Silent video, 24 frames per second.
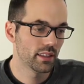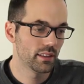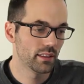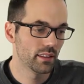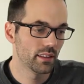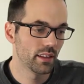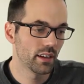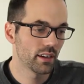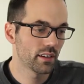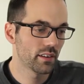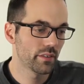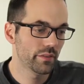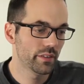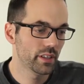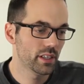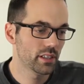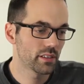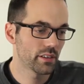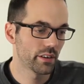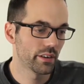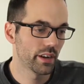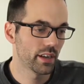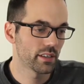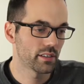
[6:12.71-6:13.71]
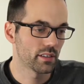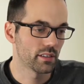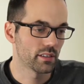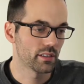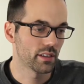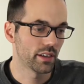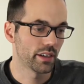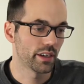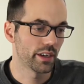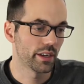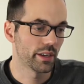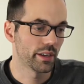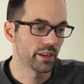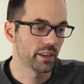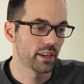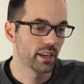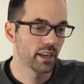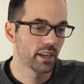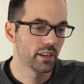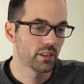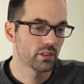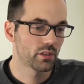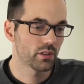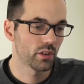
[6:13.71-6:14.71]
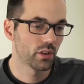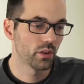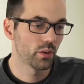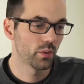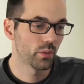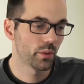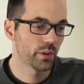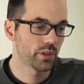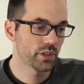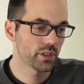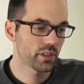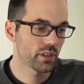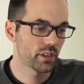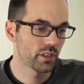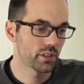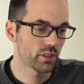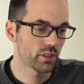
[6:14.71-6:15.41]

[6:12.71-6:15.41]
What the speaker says: None of these are necessary. So we're just going